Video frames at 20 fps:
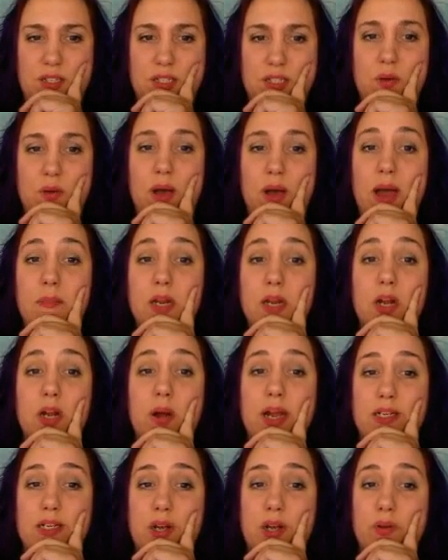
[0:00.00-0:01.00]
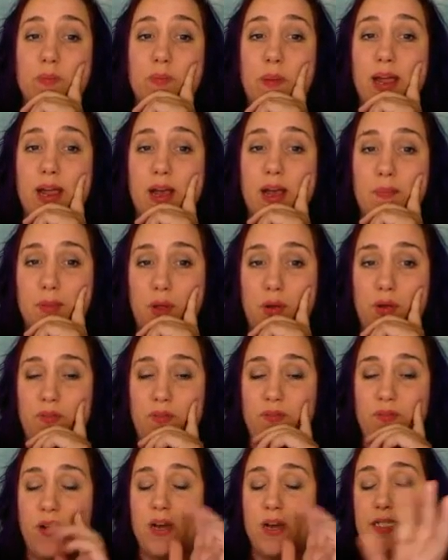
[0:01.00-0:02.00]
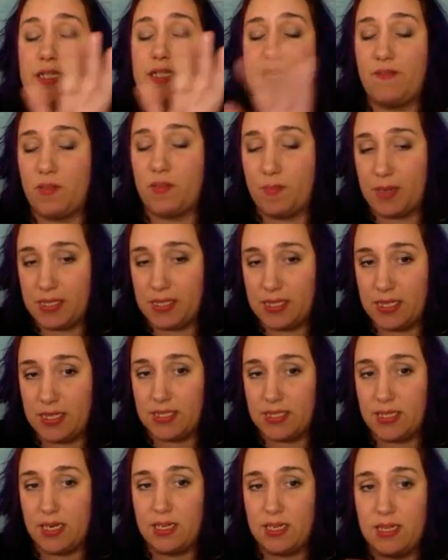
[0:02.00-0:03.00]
So I'm going to go ahead and go with my uploaded font because I have the business and